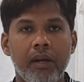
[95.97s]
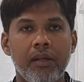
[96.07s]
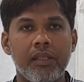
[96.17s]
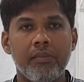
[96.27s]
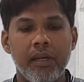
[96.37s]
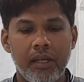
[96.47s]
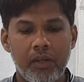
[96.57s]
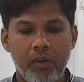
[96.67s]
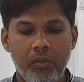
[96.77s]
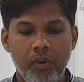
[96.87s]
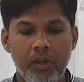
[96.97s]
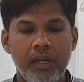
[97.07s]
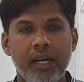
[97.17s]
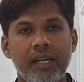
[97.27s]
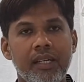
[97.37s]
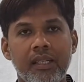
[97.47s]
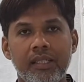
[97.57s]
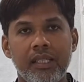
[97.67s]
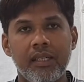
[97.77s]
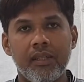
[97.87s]
It's better to mount it under the
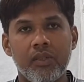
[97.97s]
seat.